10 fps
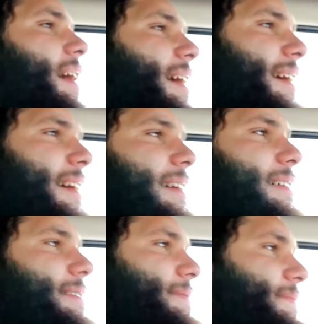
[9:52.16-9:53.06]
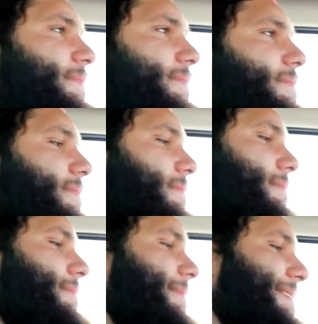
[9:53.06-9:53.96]
look at Britain and try to make
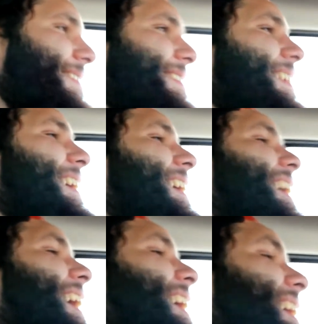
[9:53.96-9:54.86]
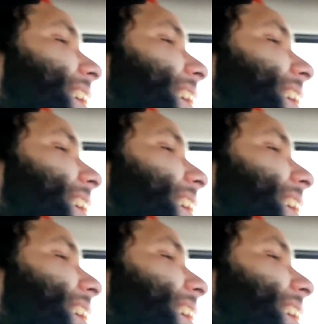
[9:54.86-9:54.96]
sense of anything. Okay,